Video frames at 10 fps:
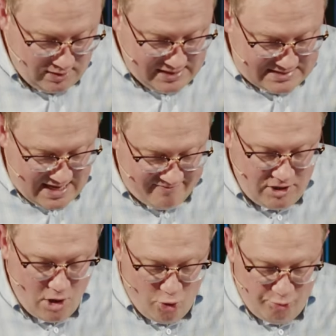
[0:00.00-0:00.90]
least have
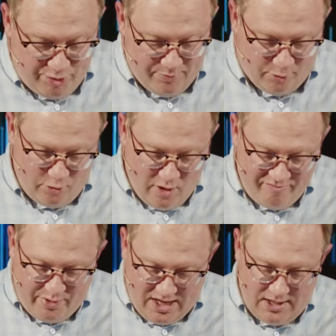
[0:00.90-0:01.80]
known people who
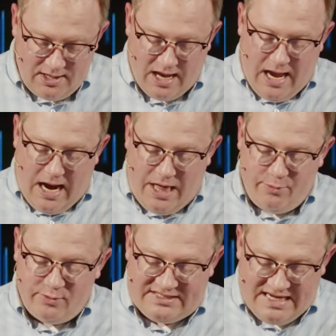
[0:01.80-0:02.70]
have been, on
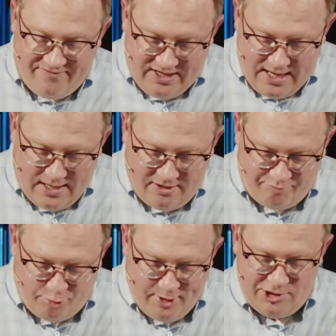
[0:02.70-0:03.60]
the receiving end
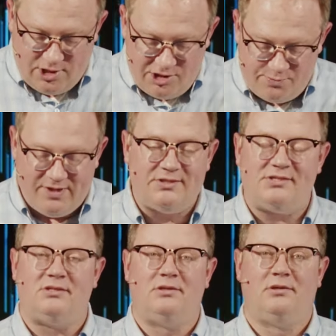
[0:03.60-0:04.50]
of
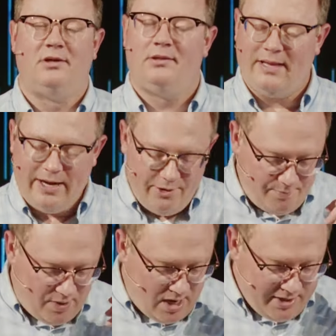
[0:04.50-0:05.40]
prejudgments layered
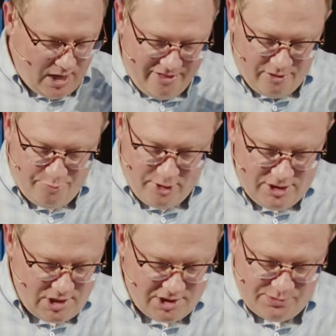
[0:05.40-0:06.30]
upon other
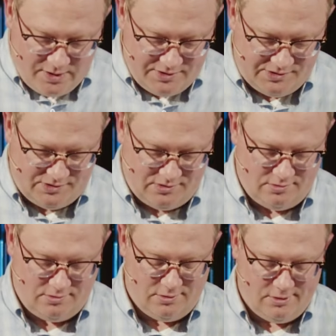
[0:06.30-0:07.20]
prejudgments.
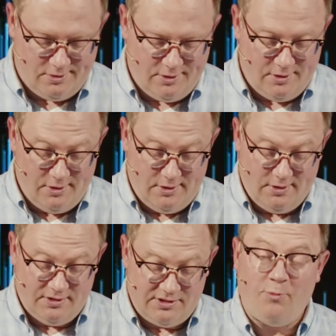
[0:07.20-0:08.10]

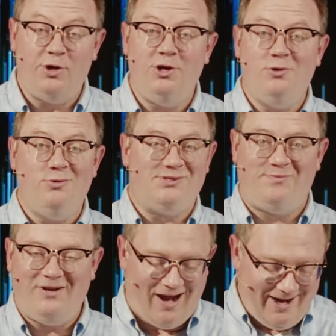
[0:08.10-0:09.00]
Someone new has
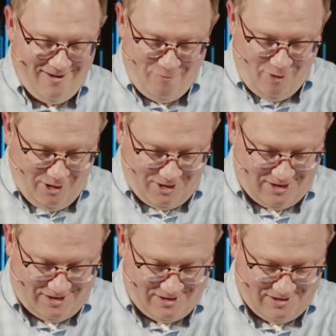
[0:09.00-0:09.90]
been hired at
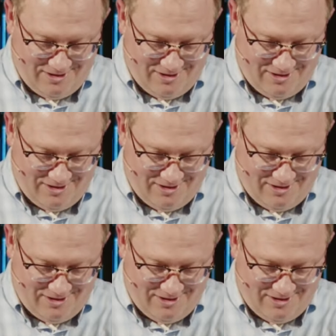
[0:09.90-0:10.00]
work.